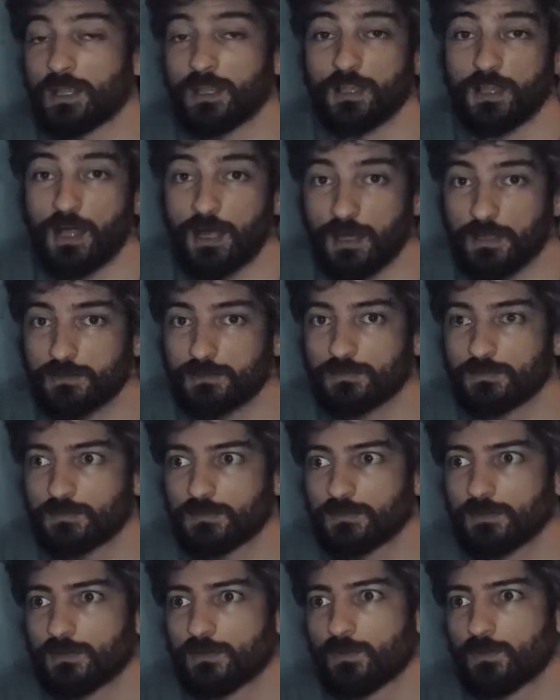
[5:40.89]
a lot
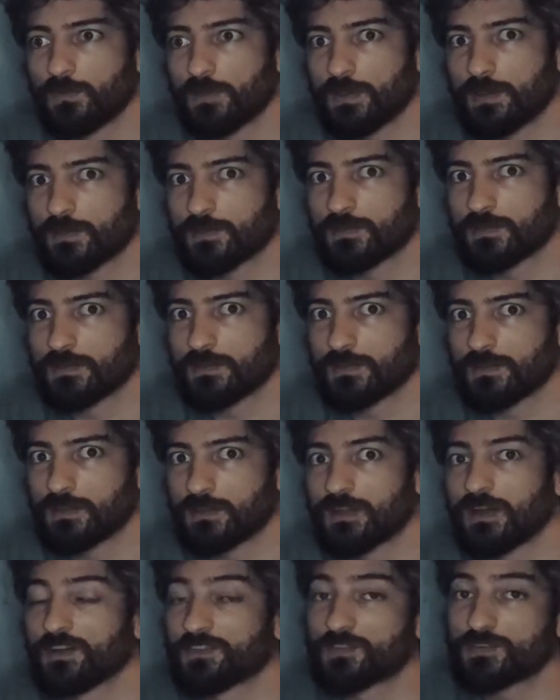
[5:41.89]
and
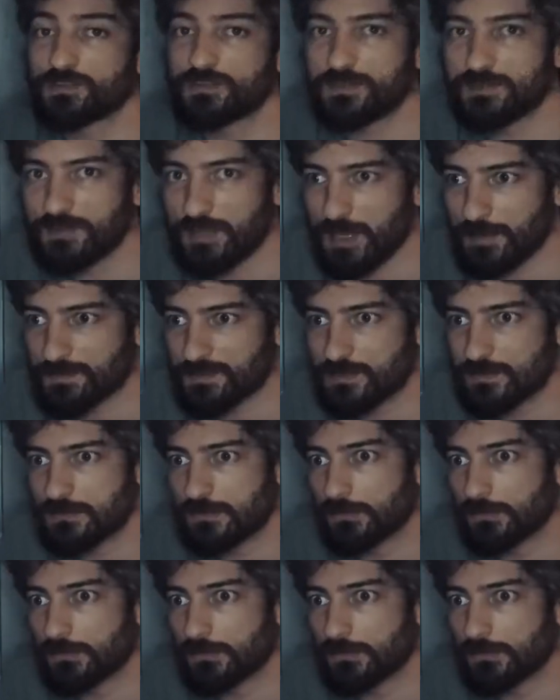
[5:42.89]
in other steps.